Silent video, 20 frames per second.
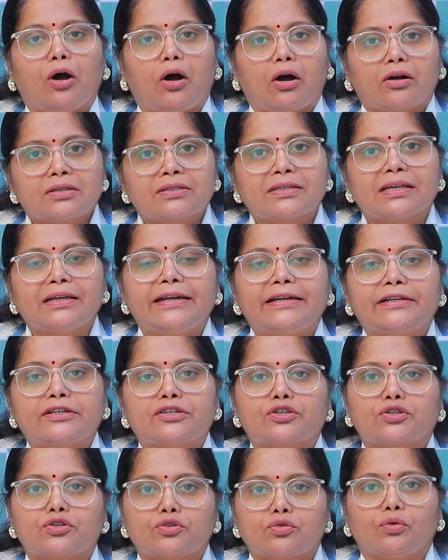oxalate
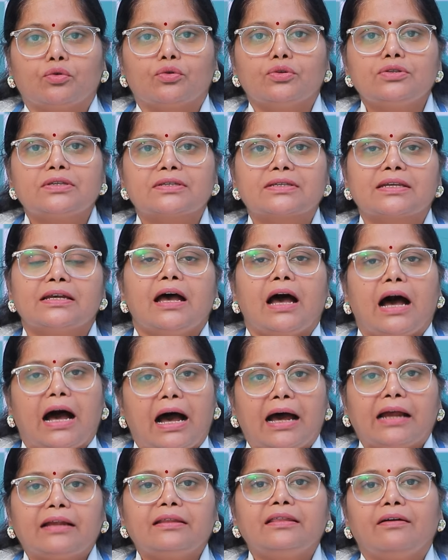stones
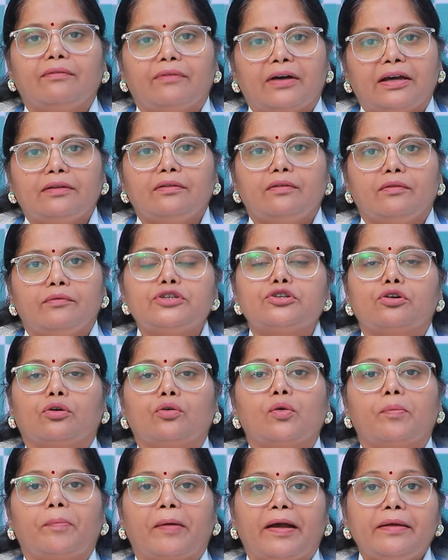are the one which
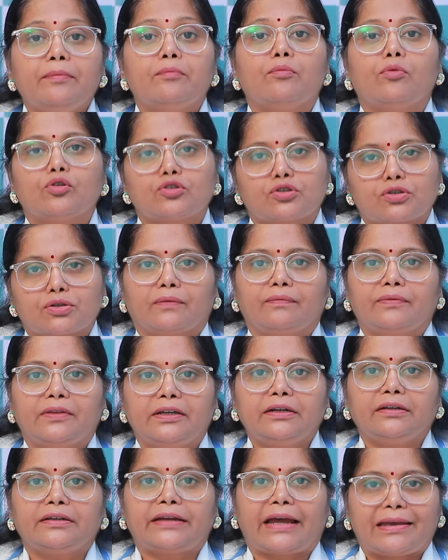occupy most of
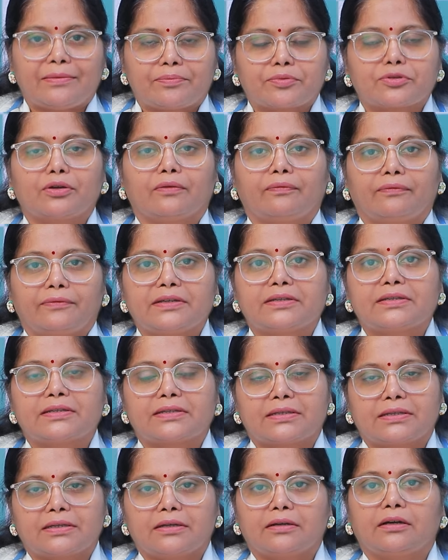the types of
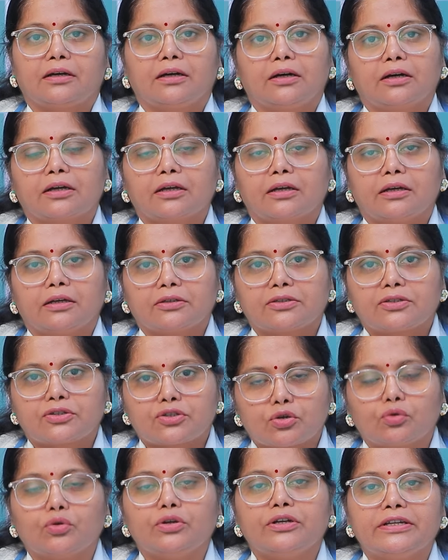this
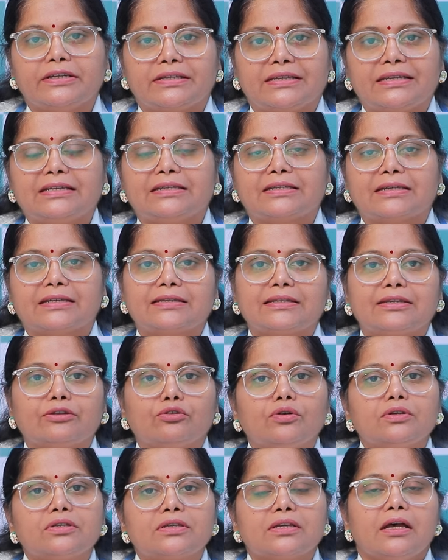stone diseases.
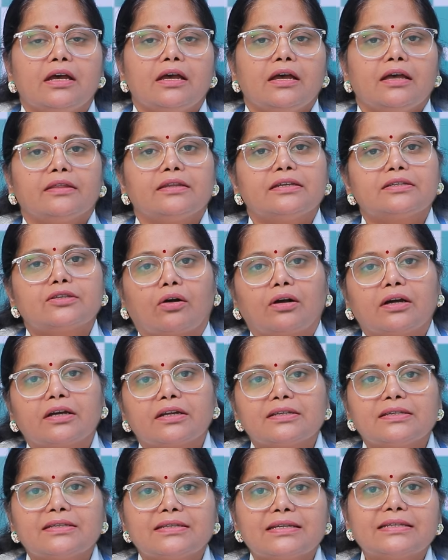This
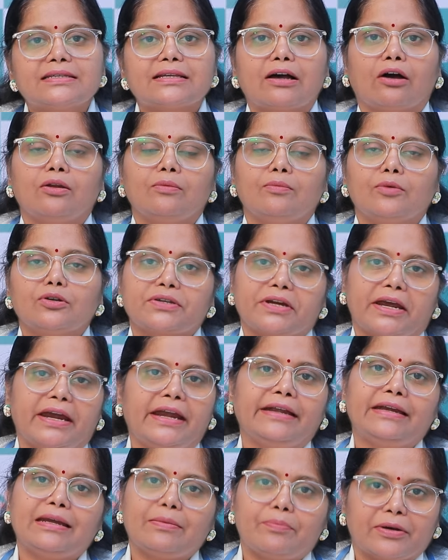occurrence is almost
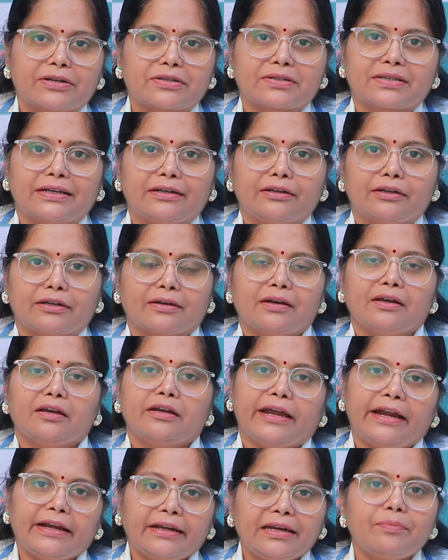80%.
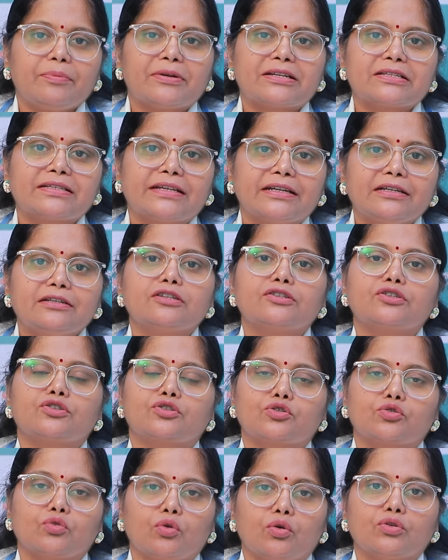80%
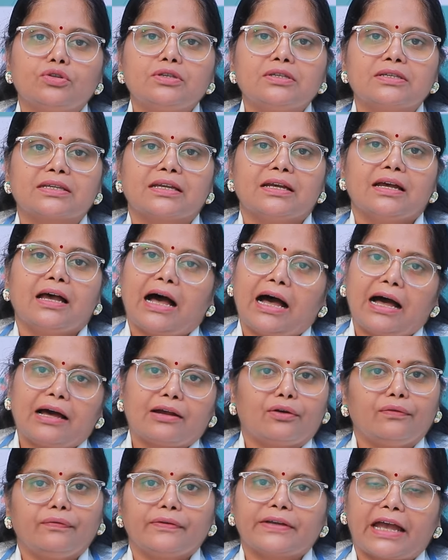stones
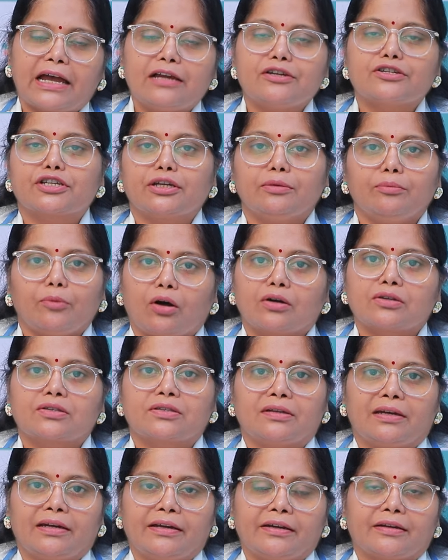are of calcium
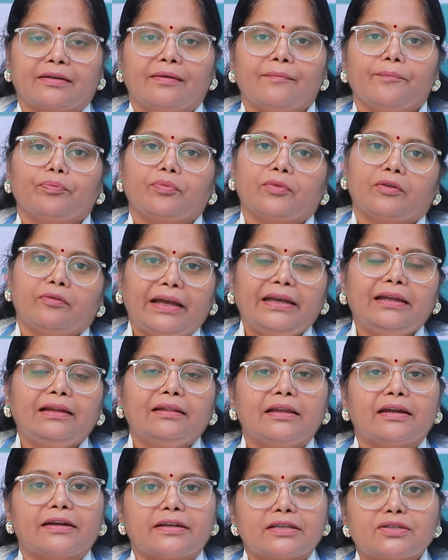oxalate,
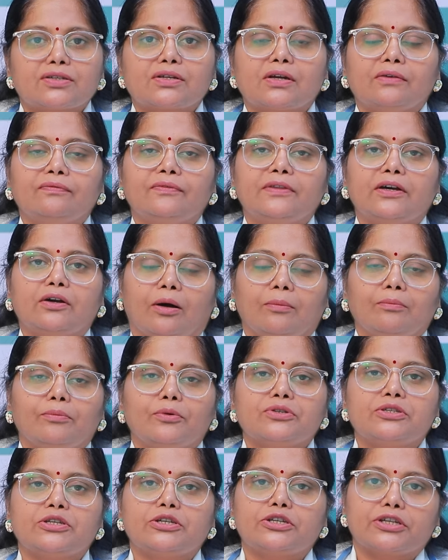while the rest of the
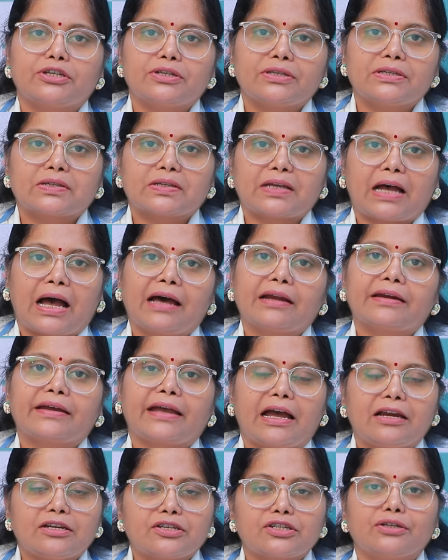compositions are
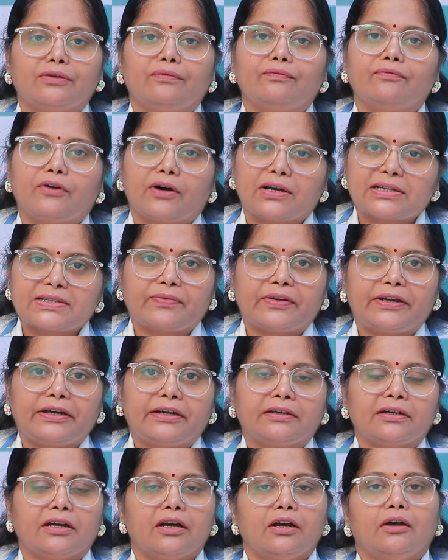calcium
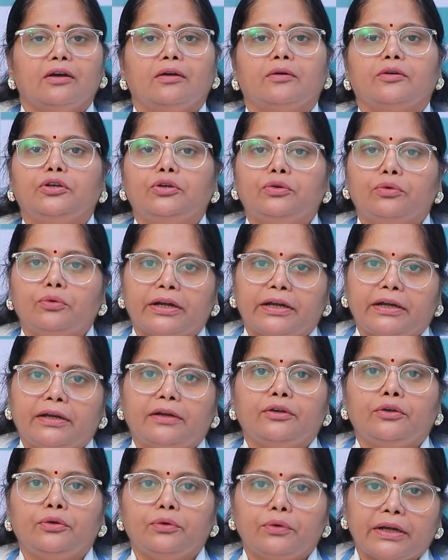phosphate,
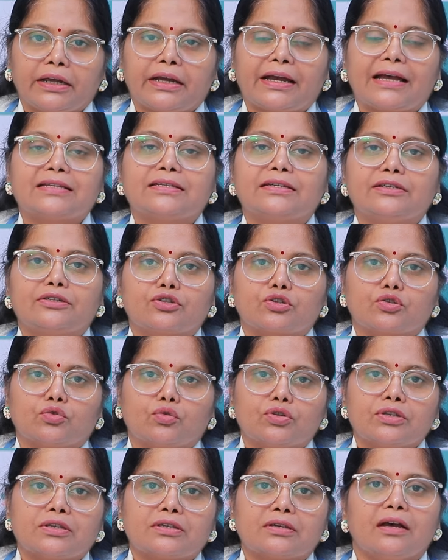uric acid
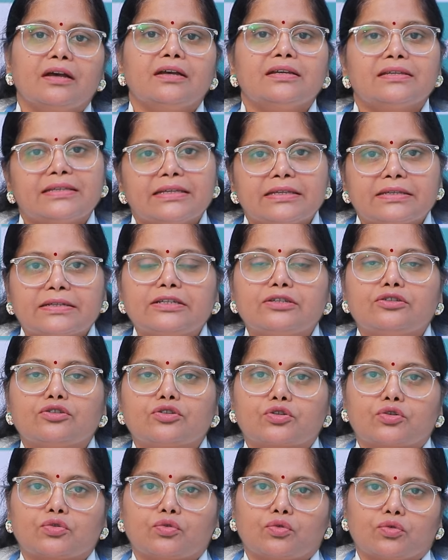stones, cysteine
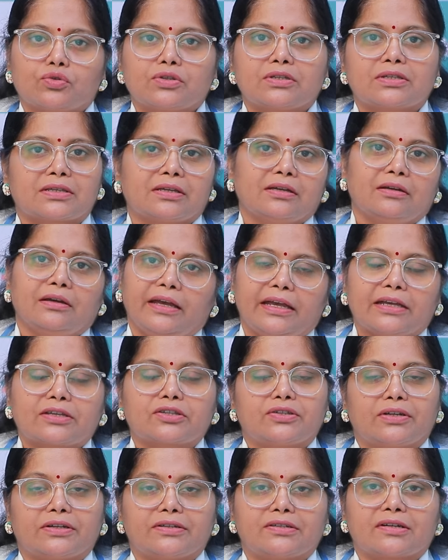stones,
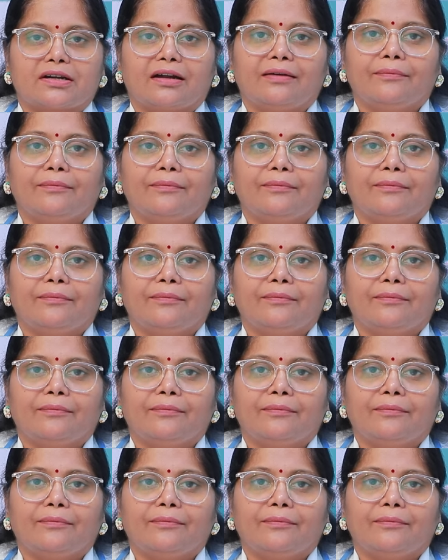etc.